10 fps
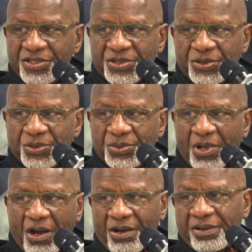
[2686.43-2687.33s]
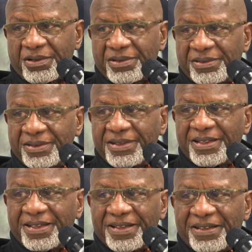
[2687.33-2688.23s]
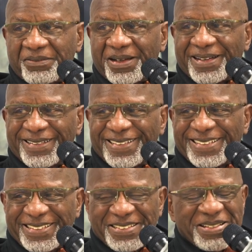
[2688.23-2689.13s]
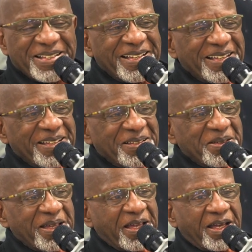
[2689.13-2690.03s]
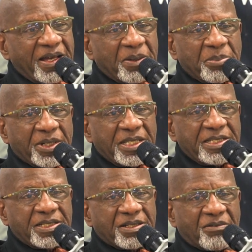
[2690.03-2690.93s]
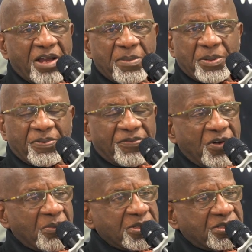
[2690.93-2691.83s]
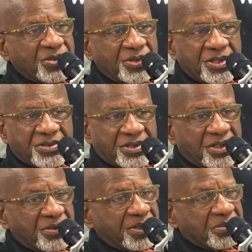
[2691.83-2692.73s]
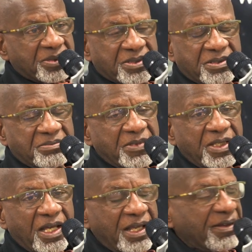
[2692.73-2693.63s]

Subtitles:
Stu Art. Right? But he did a Grammy performance 2 years ago that was a